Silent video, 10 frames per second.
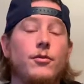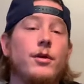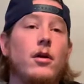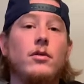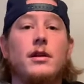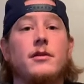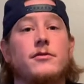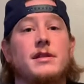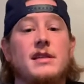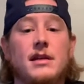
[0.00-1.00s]
We go look at the
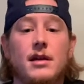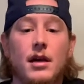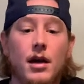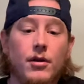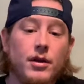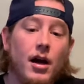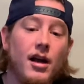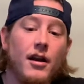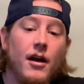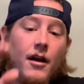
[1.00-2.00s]
receipt. We
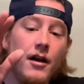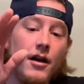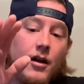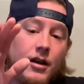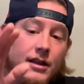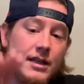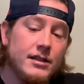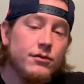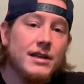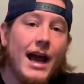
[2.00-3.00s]
got this
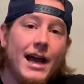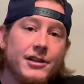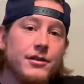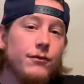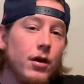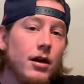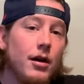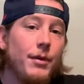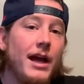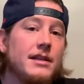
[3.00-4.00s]
was actually rung
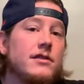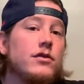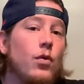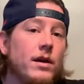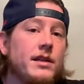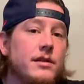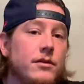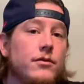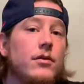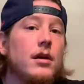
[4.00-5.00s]
up as
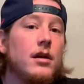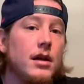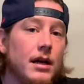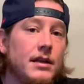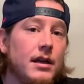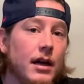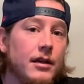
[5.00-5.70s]
$22.99.